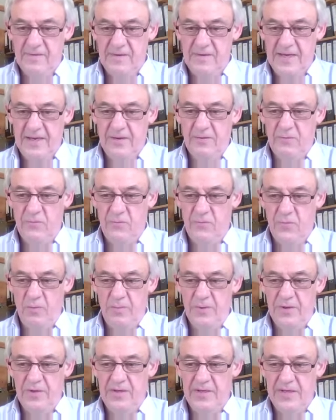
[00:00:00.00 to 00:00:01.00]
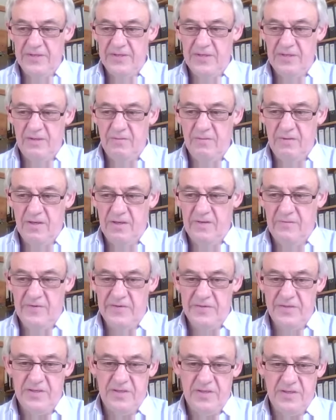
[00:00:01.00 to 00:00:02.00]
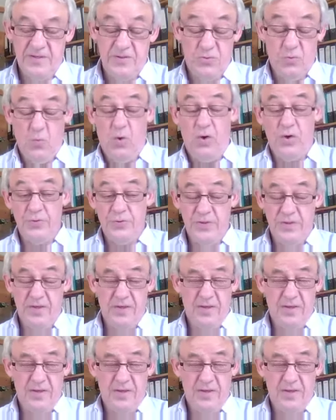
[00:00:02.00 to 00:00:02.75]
Now, Robert is a nuclear physicist, or was,